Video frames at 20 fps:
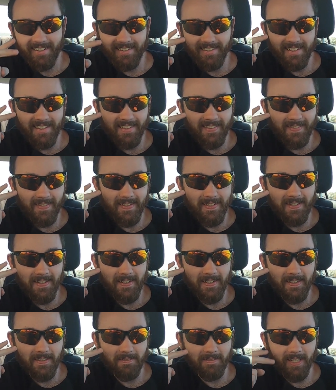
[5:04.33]
And then
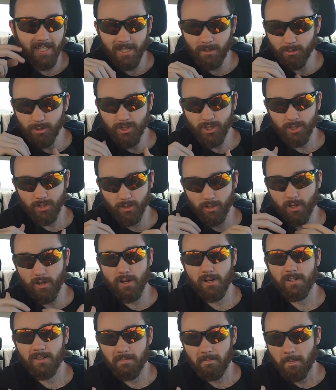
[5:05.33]
the, uh, like it was just
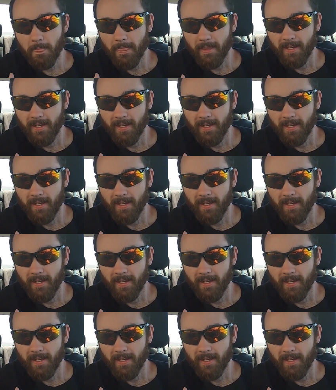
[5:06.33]
long.